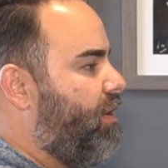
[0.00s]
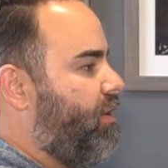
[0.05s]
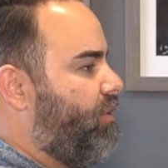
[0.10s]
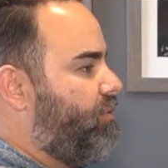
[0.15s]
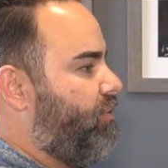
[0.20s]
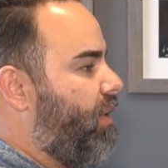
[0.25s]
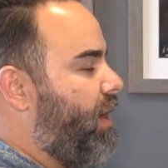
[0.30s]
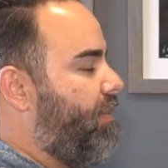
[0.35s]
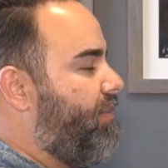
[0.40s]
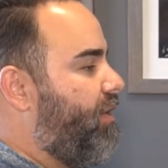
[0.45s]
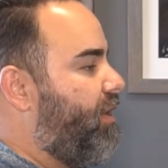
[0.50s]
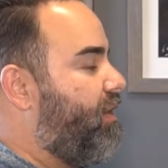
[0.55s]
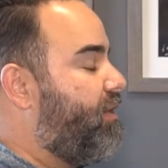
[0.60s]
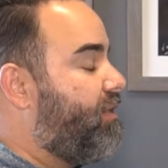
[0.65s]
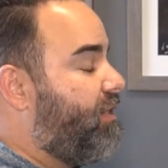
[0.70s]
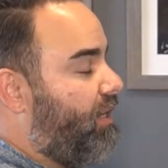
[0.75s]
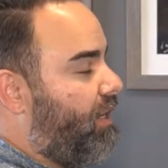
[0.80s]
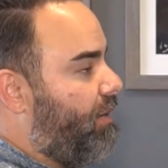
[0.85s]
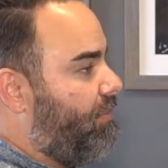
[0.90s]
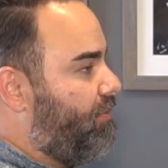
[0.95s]
So I'm going to
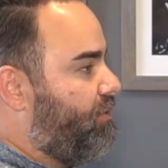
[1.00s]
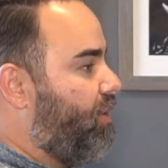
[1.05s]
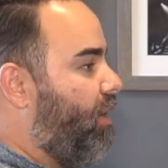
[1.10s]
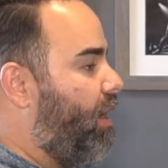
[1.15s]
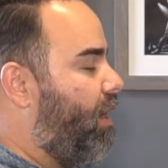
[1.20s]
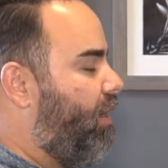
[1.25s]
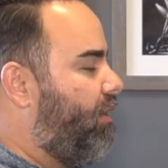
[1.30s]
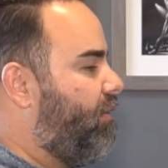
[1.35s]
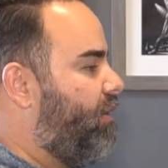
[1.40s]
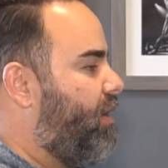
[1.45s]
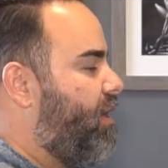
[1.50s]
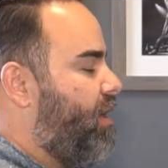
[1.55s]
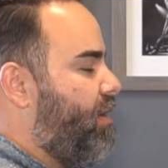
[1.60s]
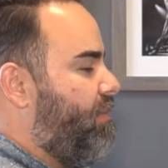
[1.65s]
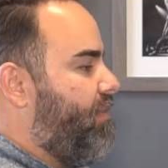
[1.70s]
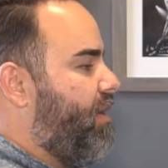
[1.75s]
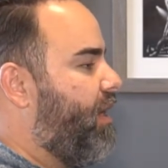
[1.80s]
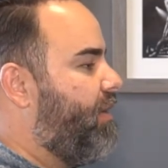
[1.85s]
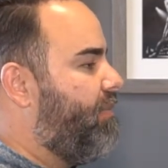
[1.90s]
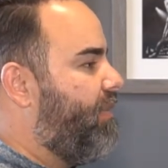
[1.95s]
sit up tall,
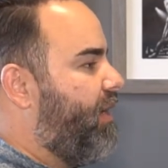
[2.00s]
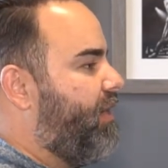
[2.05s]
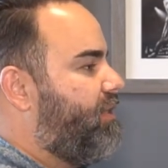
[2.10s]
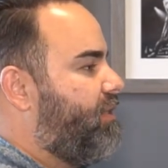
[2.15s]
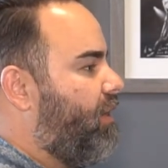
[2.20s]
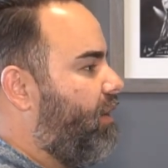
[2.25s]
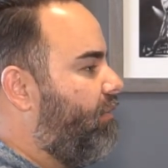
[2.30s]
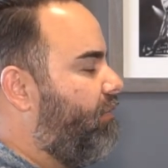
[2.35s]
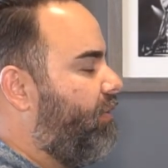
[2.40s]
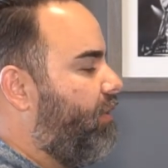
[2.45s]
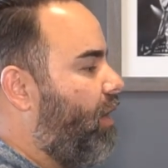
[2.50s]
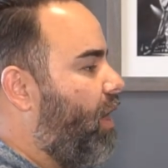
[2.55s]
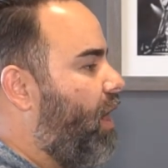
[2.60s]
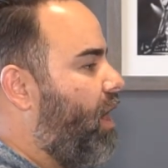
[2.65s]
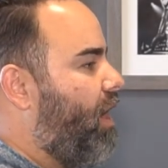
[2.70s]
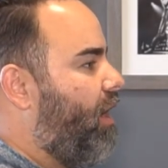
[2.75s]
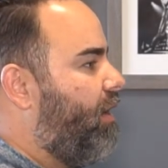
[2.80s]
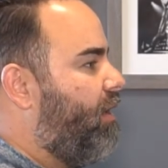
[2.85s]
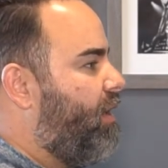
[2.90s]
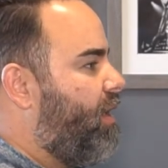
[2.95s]
make myself
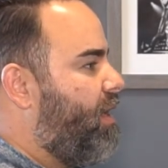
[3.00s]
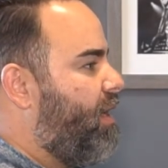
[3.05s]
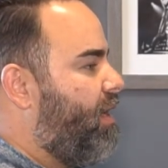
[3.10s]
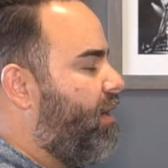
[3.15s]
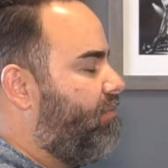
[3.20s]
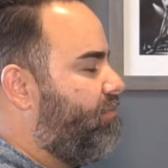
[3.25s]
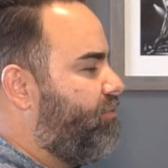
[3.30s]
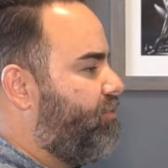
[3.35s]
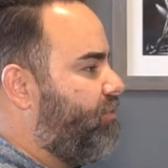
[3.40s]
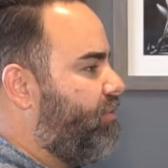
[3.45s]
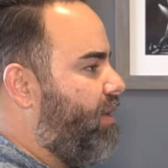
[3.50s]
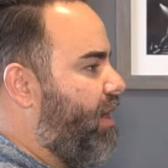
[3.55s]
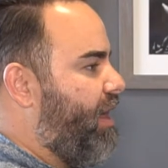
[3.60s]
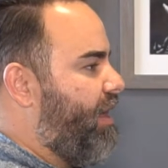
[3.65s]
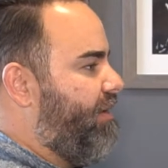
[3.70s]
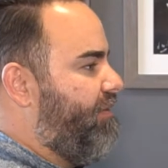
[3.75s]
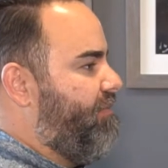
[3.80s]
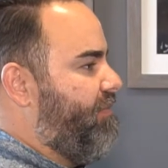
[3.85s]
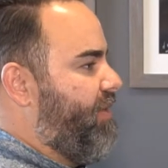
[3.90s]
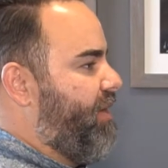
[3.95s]
long,
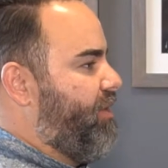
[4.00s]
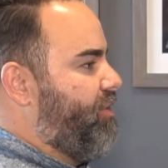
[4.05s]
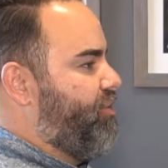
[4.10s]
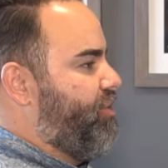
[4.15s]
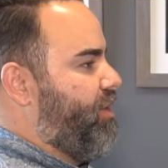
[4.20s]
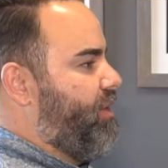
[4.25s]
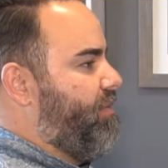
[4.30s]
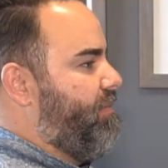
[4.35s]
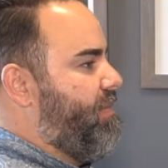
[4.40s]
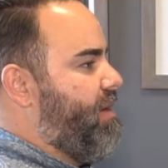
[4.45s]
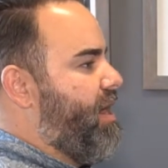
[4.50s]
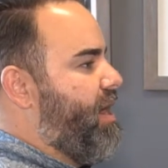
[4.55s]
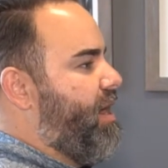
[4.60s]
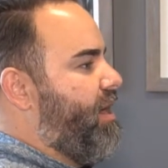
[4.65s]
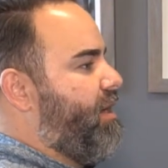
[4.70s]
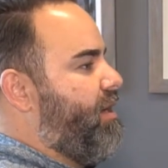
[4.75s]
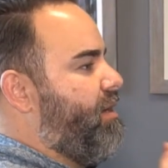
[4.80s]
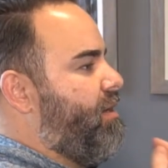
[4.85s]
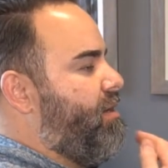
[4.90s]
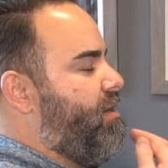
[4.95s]
drive my chin
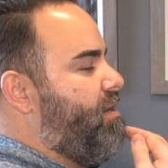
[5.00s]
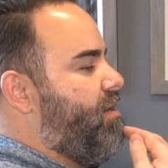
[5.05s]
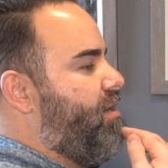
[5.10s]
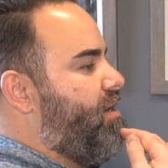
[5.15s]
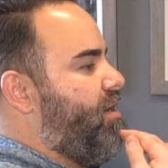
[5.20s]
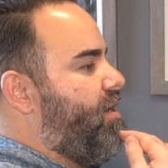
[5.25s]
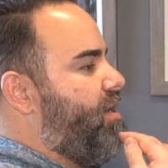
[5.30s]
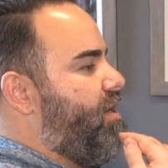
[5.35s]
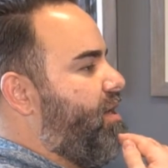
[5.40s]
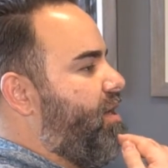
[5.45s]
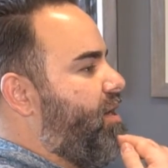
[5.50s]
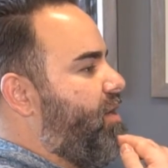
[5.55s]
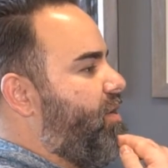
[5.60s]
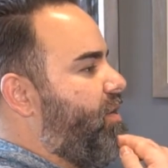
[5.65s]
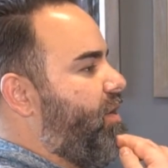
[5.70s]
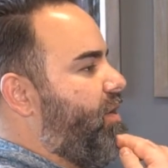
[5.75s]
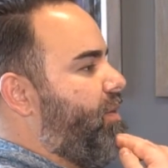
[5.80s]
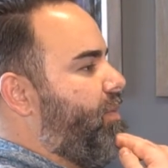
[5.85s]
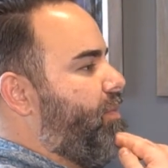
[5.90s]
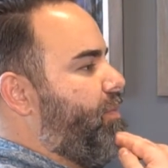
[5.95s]
back, and
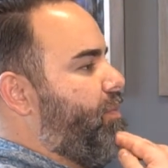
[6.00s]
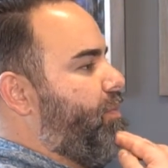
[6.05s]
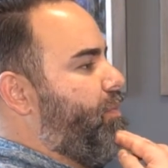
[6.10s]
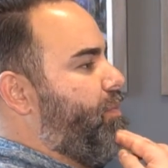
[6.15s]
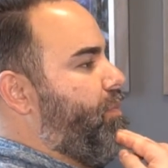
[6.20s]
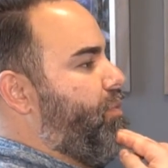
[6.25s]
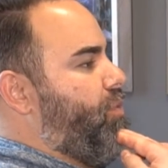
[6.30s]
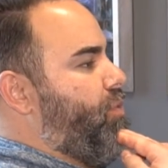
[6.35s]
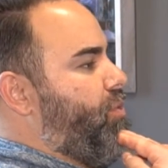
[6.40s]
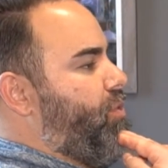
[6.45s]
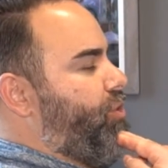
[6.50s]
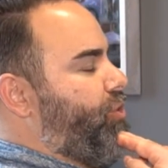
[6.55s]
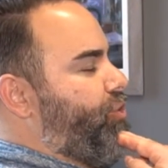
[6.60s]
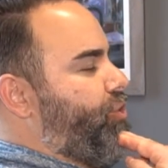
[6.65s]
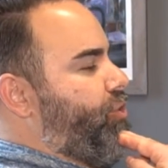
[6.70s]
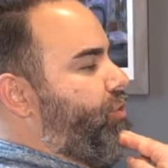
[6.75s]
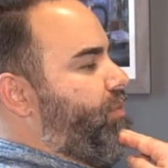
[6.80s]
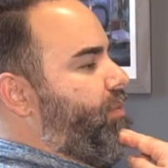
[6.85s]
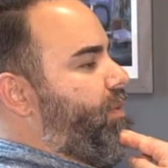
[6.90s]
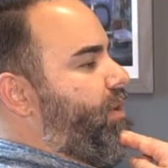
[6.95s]
now
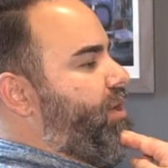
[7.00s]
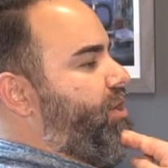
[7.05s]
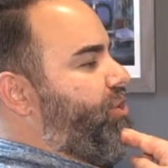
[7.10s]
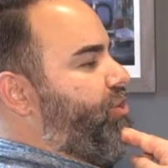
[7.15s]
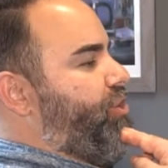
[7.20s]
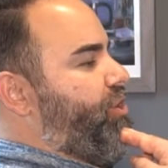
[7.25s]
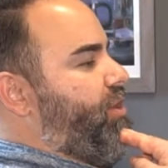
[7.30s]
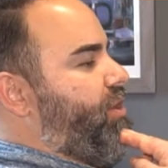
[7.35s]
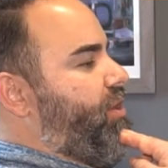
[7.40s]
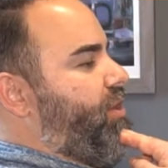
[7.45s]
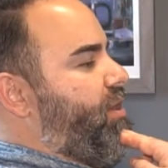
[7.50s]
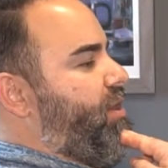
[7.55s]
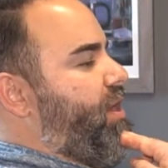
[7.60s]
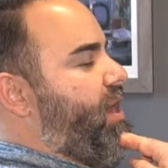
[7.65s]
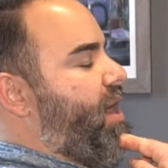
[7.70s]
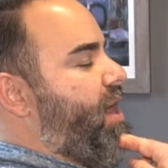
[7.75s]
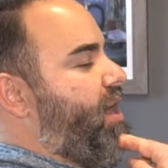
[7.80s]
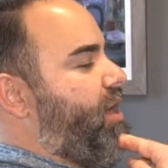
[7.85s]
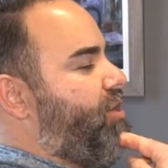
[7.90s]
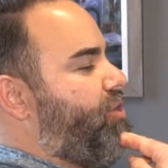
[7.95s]
push my chin
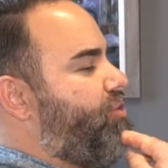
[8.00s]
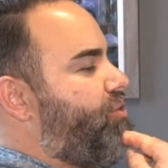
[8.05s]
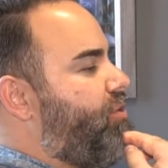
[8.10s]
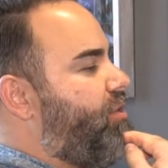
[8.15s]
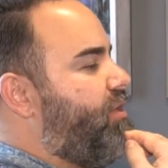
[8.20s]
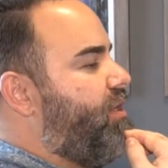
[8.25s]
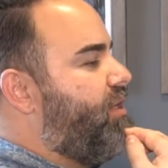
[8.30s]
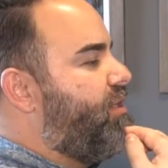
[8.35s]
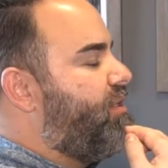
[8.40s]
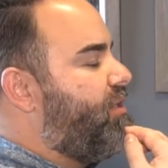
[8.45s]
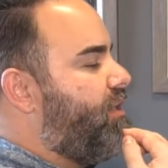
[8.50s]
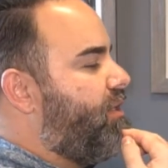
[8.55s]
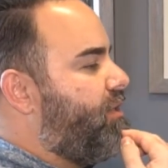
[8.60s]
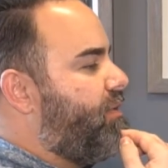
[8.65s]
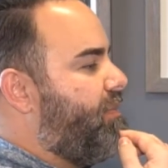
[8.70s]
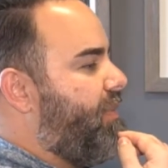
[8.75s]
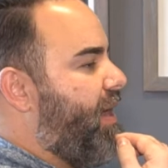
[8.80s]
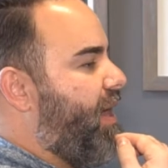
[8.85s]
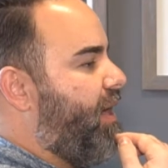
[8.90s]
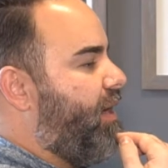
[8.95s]
the extra distance
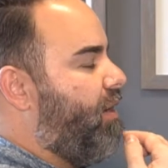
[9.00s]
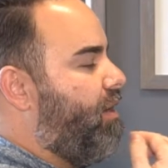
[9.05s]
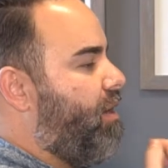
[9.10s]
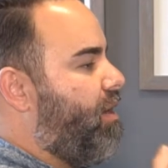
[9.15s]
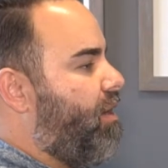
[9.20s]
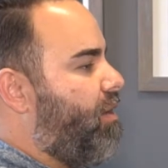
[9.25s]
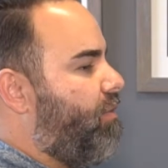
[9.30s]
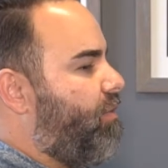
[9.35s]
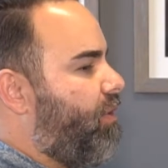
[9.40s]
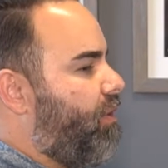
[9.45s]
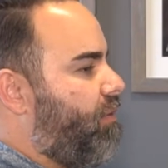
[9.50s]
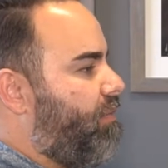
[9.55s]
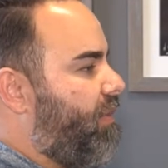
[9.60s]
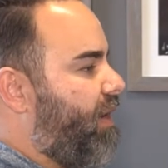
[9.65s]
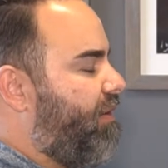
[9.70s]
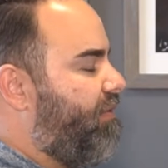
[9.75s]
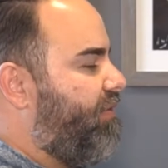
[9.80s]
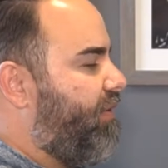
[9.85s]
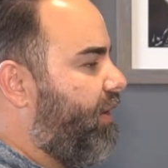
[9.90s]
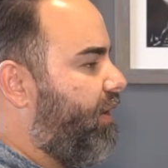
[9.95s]
back with
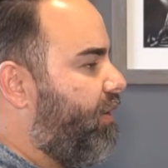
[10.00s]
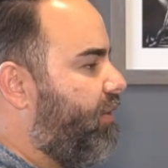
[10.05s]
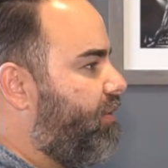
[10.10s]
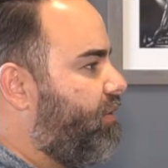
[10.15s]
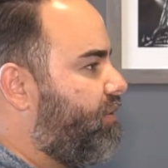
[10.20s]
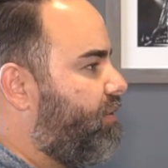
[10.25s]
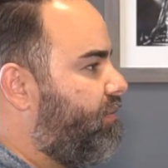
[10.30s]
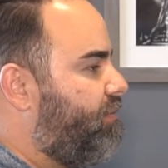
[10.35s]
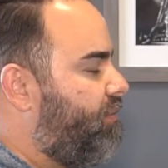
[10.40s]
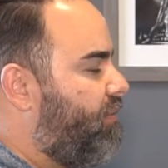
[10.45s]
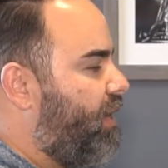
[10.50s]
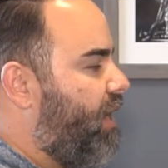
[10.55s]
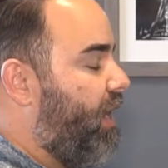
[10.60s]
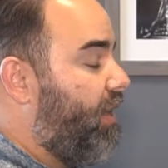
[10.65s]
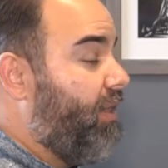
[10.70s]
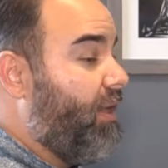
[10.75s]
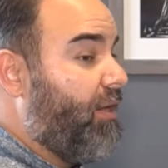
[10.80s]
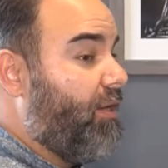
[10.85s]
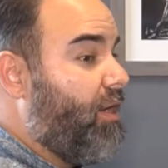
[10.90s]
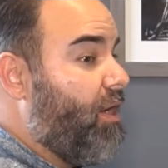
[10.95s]
my fingers, and
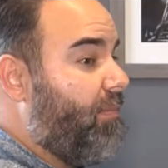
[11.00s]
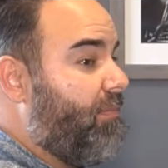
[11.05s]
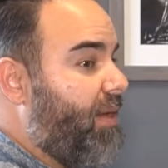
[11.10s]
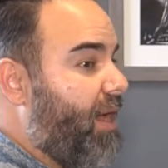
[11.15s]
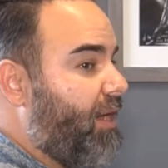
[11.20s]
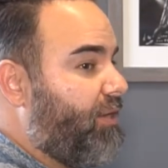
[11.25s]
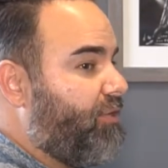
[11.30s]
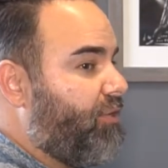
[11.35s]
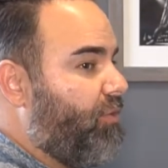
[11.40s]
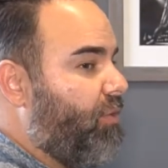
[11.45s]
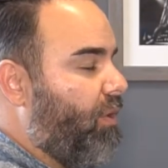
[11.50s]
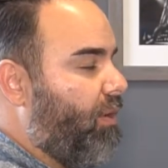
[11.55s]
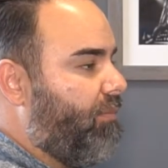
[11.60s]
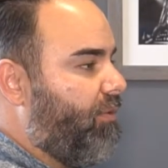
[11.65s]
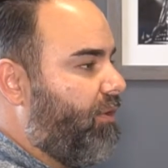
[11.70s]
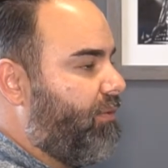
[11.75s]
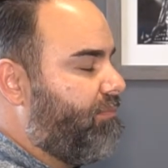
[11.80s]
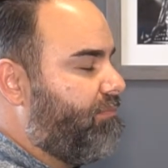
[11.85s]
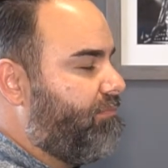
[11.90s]
then come back to normal.